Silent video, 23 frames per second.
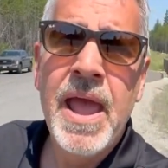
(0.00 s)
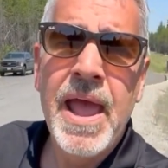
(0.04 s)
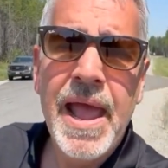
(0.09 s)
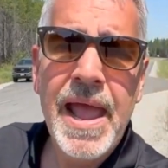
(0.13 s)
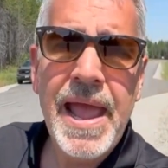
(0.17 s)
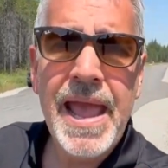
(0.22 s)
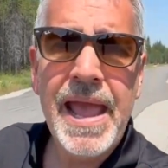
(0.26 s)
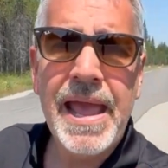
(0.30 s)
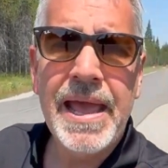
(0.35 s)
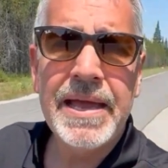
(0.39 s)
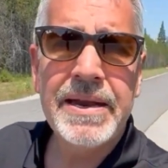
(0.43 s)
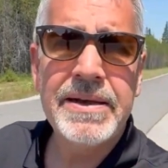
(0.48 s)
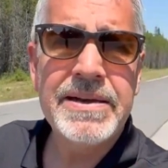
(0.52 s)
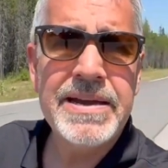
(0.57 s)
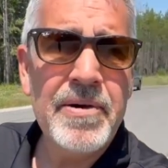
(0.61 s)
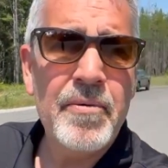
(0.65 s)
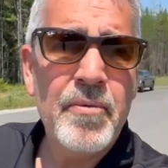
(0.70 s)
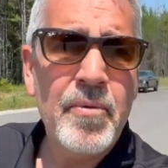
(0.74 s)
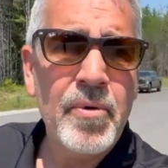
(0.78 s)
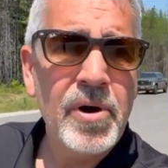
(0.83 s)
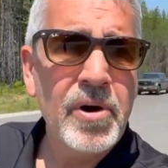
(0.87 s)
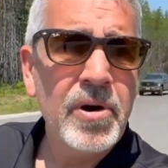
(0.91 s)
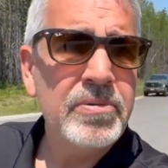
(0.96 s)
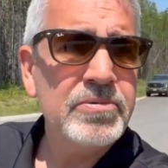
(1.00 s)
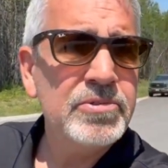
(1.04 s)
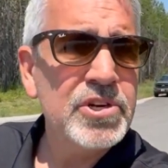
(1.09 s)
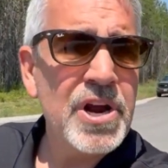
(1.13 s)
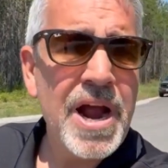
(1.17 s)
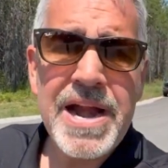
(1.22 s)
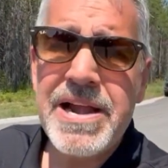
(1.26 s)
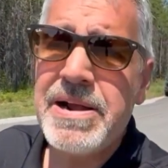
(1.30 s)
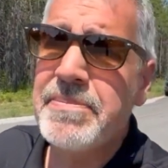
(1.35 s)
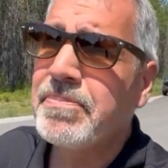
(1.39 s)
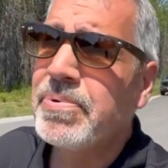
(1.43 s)
and we're
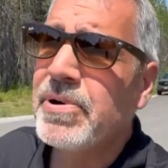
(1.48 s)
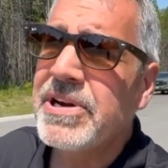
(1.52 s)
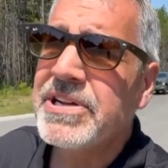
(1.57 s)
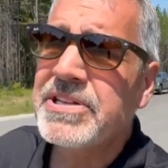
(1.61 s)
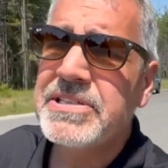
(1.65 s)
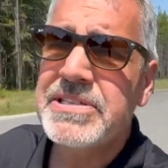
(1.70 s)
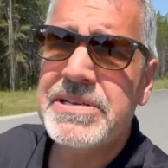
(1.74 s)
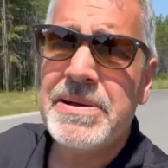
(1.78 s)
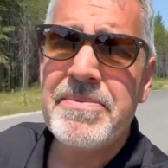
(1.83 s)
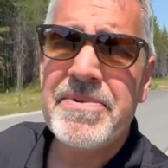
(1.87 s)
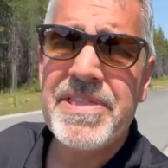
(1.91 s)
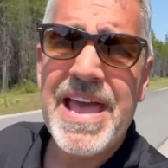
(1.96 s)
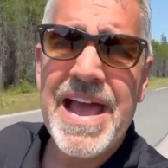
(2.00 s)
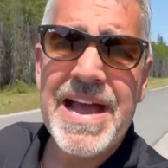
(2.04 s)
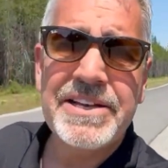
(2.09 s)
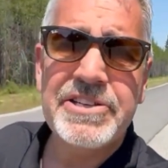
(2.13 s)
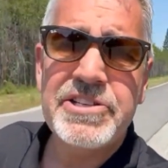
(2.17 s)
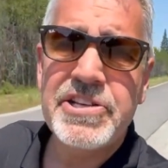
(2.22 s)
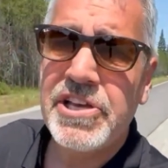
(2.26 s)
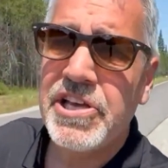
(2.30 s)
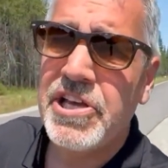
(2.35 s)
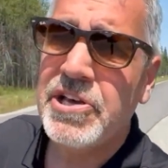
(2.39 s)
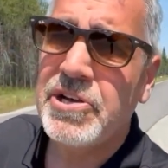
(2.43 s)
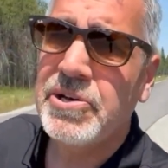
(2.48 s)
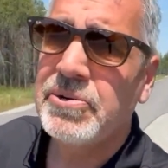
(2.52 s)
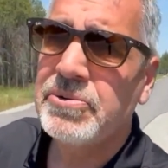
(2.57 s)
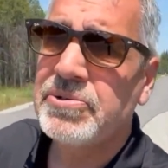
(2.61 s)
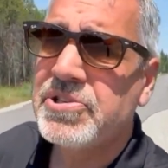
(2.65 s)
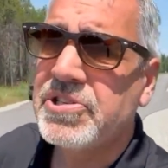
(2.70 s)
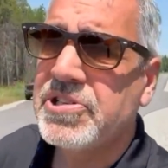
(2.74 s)
trying to bring some of that to you.